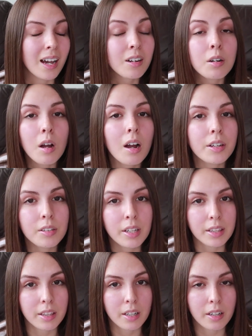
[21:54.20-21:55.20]
I don't know how you
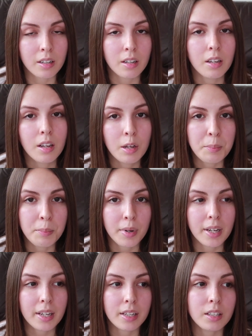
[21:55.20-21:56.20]
get there,
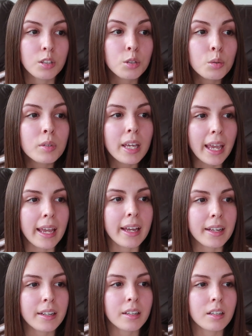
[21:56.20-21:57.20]
but you
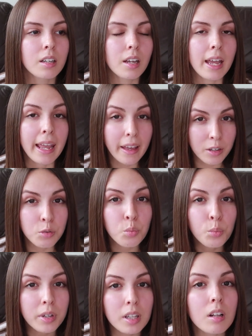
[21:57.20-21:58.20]
can
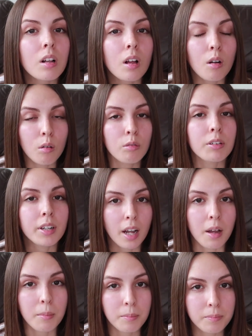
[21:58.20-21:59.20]
and will
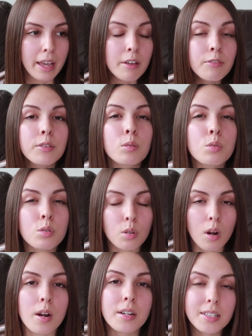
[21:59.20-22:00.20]
overcome if you
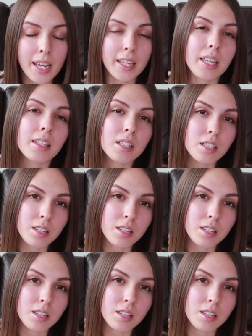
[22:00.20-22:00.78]
start taking the